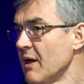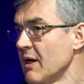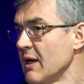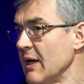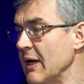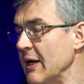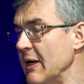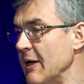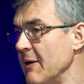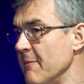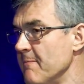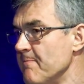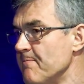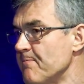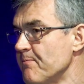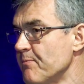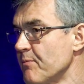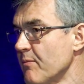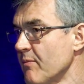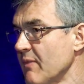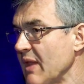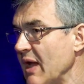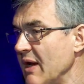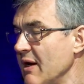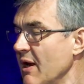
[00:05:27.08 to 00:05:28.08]
And
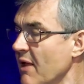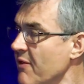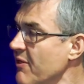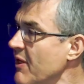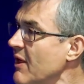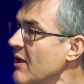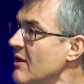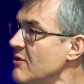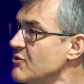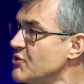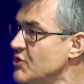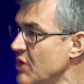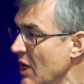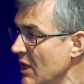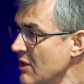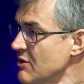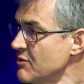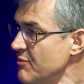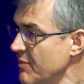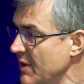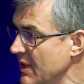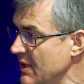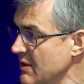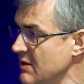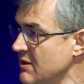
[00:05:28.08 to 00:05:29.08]
I think a
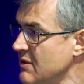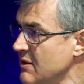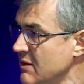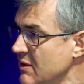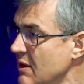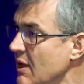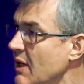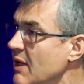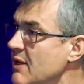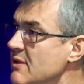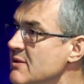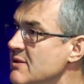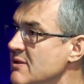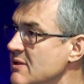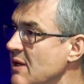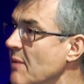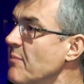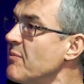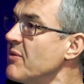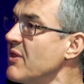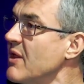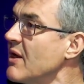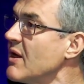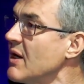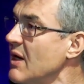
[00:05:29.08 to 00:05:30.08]
judgment is
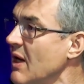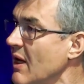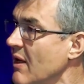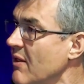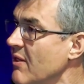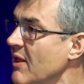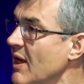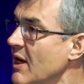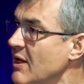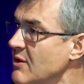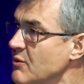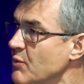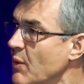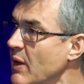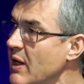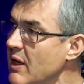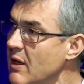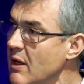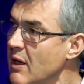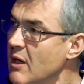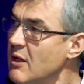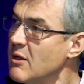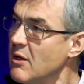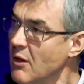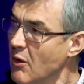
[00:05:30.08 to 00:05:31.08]
something like that, where
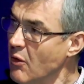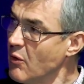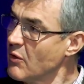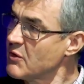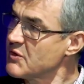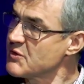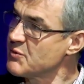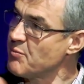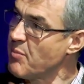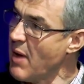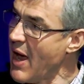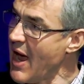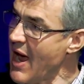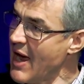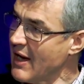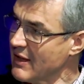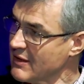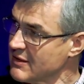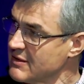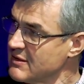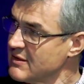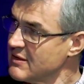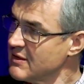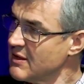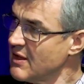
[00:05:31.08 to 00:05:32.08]
it looks
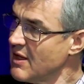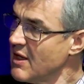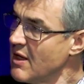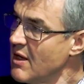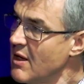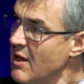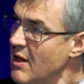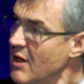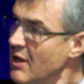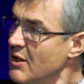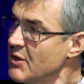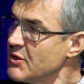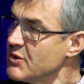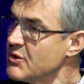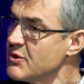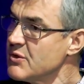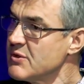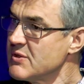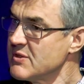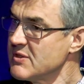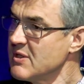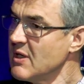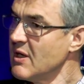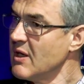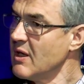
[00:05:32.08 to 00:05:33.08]
back to
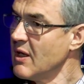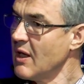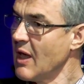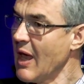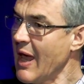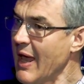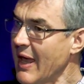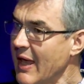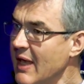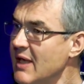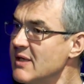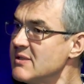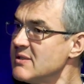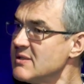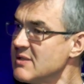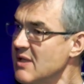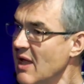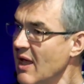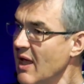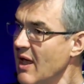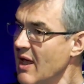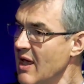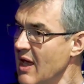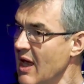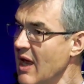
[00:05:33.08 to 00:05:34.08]
see, is
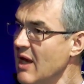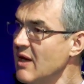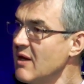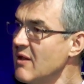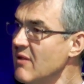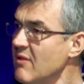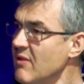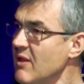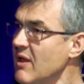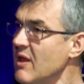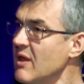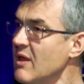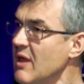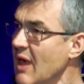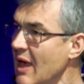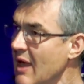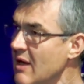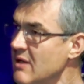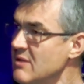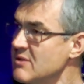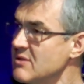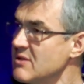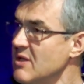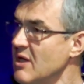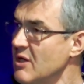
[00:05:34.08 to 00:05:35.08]
there anything
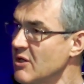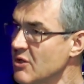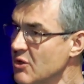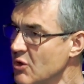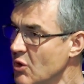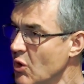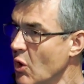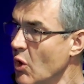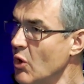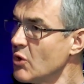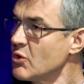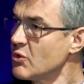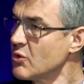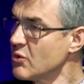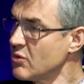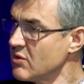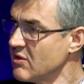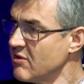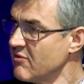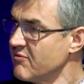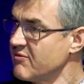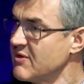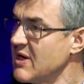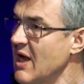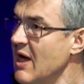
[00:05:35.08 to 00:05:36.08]
else that God could
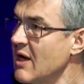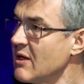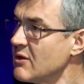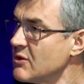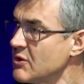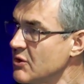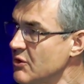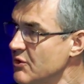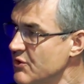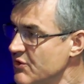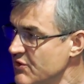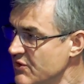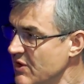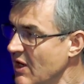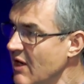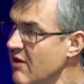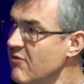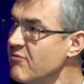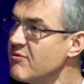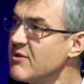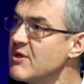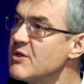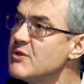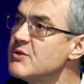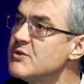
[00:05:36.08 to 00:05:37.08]
have done to
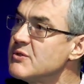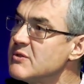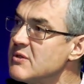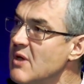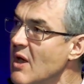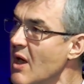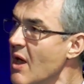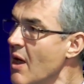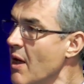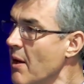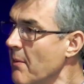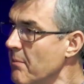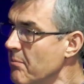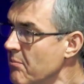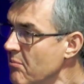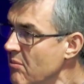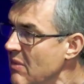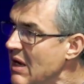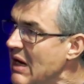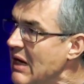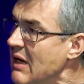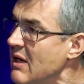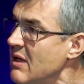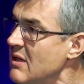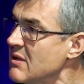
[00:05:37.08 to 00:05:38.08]
save these
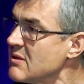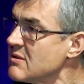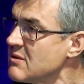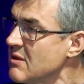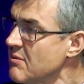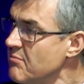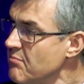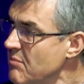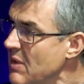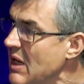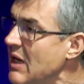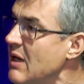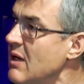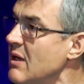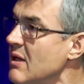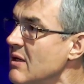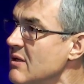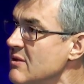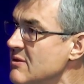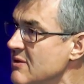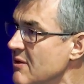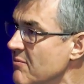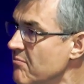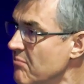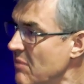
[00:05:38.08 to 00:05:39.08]
millions and
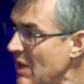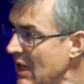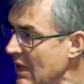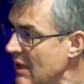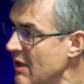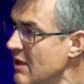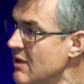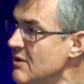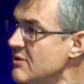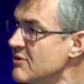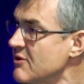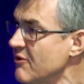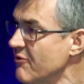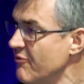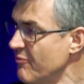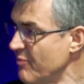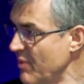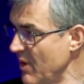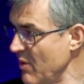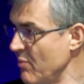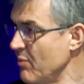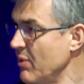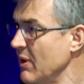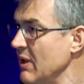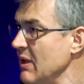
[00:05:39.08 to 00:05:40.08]
millions and millions of
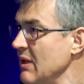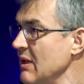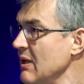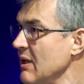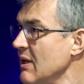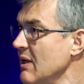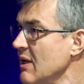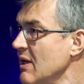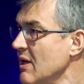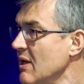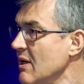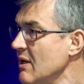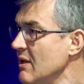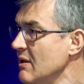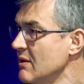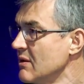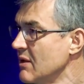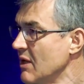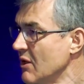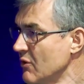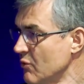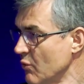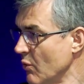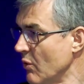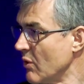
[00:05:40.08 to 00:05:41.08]
people
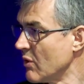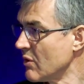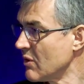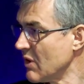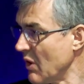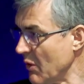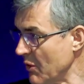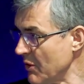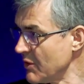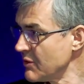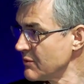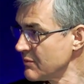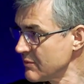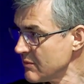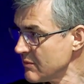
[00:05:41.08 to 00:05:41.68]
that were going,